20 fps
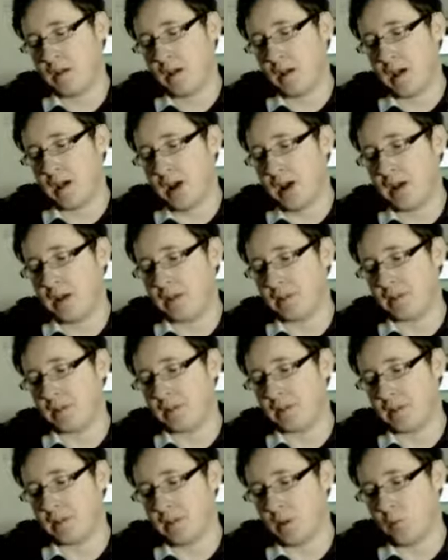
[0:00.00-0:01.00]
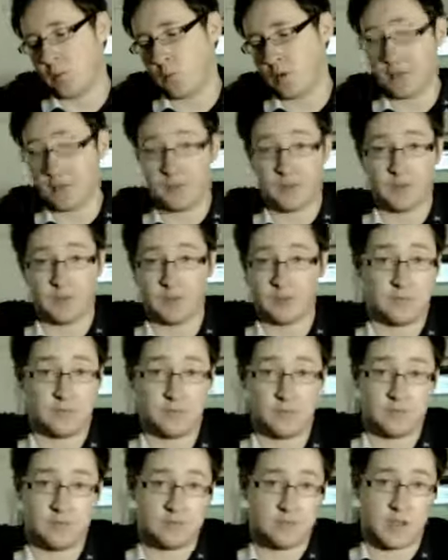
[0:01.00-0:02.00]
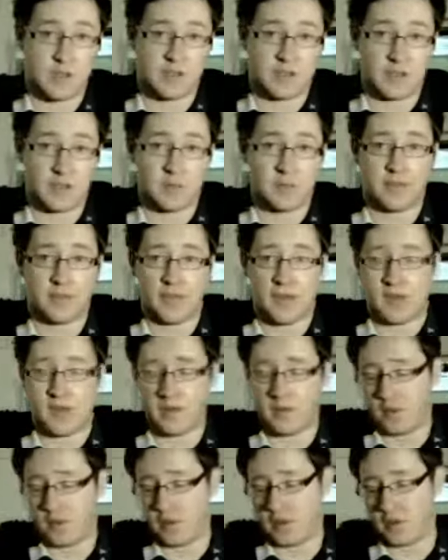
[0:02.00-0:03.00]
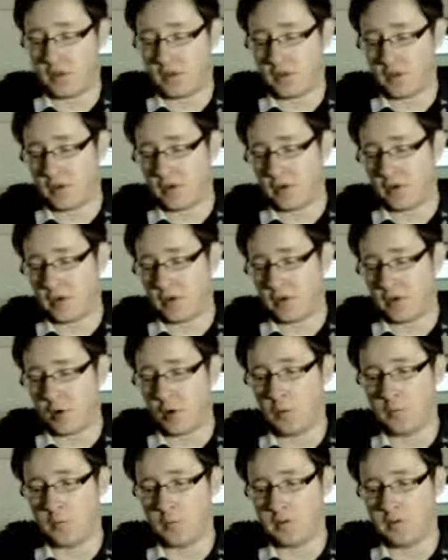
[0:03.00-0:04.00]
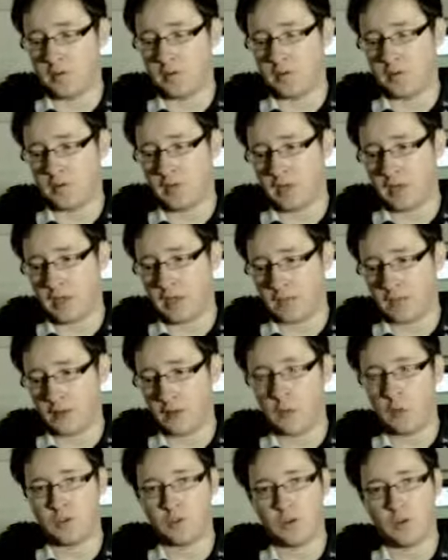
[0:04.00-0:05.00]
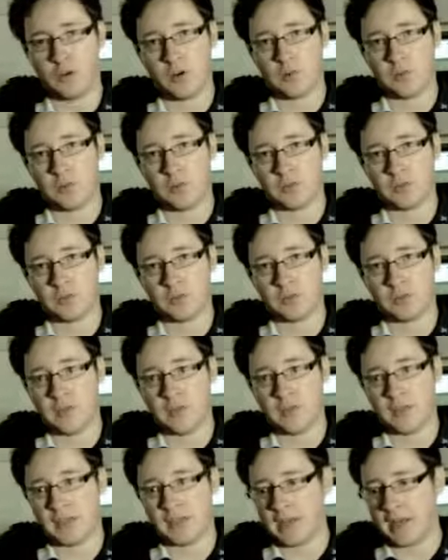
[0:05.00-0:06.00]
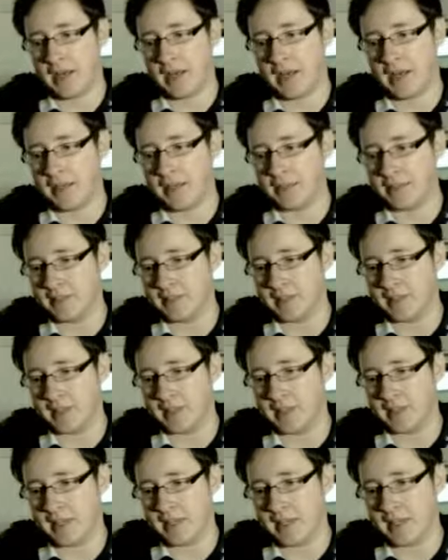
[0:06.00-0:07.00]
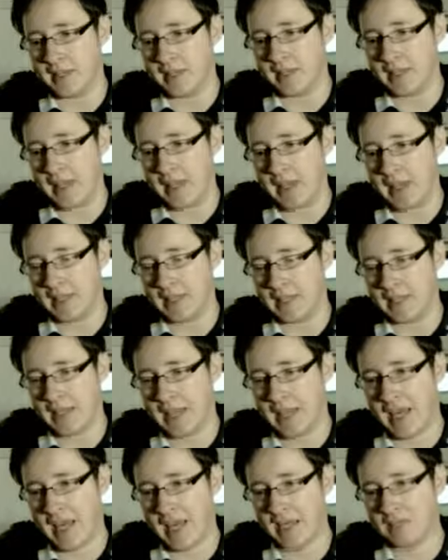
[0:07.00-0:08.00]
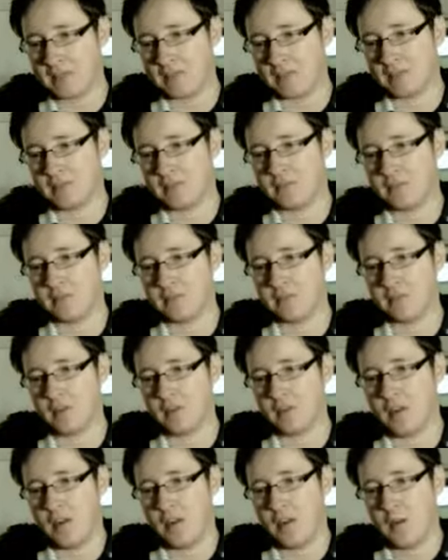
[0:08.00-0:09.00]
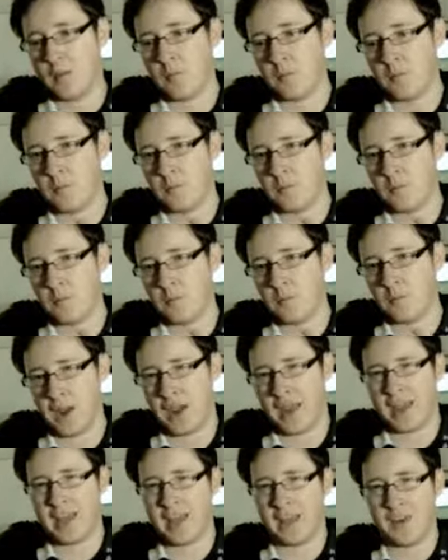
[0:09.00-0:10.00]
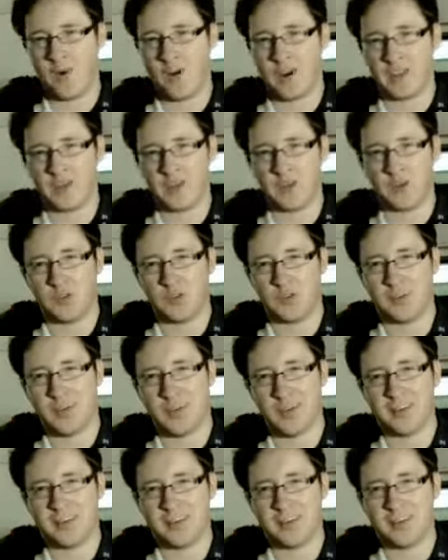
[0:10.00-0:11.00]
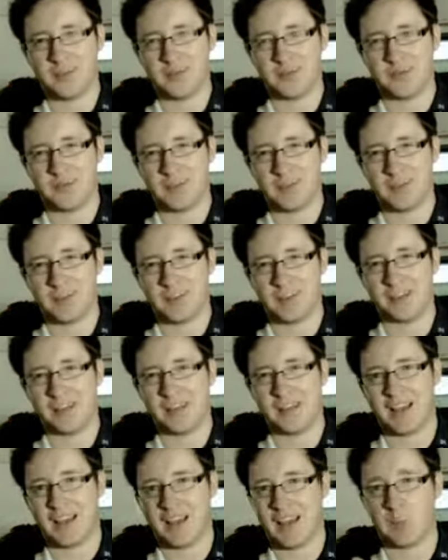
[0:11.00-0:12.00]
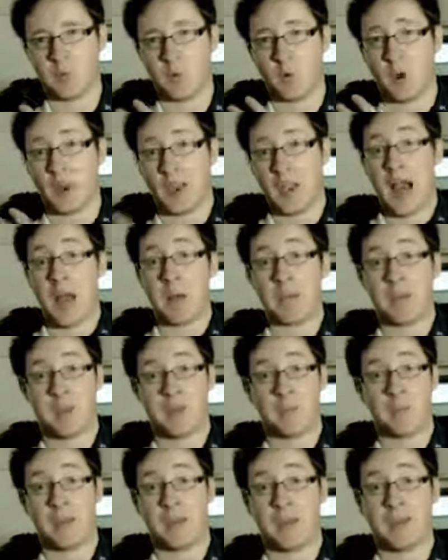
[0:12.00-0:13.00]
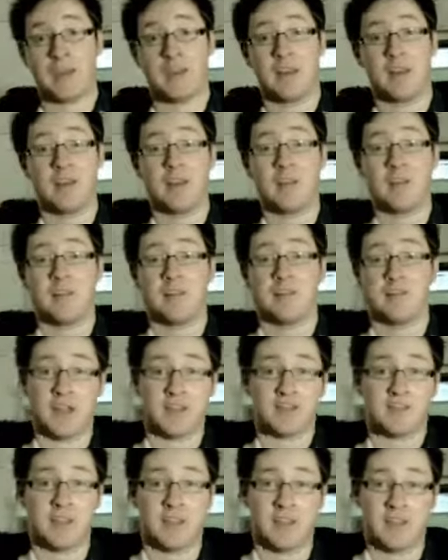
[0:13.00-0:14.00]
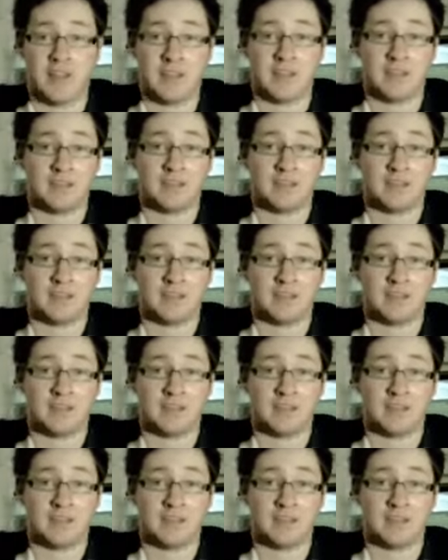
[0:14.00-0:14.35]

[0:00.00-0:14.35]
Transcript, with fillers: and uh, whether you agree with that agree with that or not but i do watch a lot of films online and it gets pretty annoying doing that if you know what i mean and i'm quite happy to pay 5.99